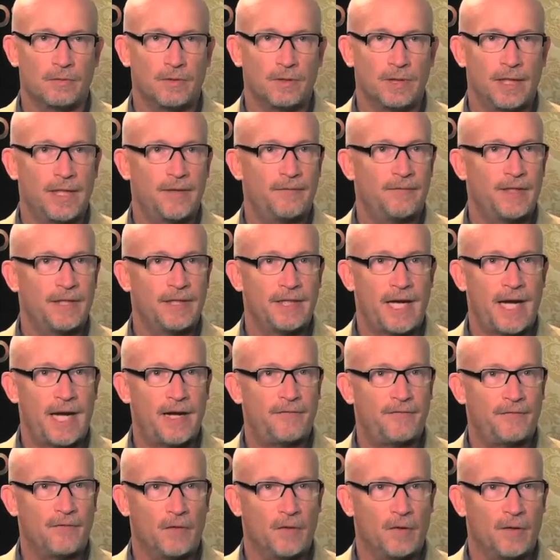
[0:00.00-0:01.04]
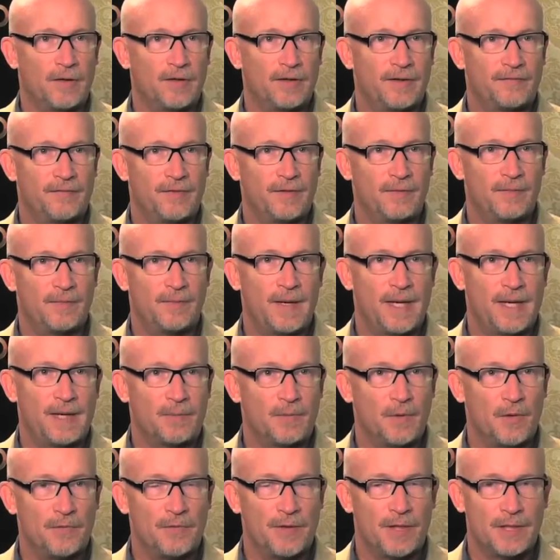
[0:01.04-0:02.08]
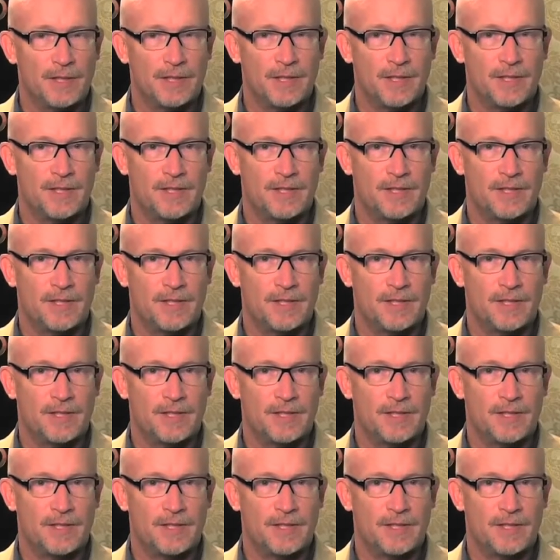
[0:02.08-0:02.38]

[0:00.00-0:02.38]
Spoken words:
live and die for if you make movies,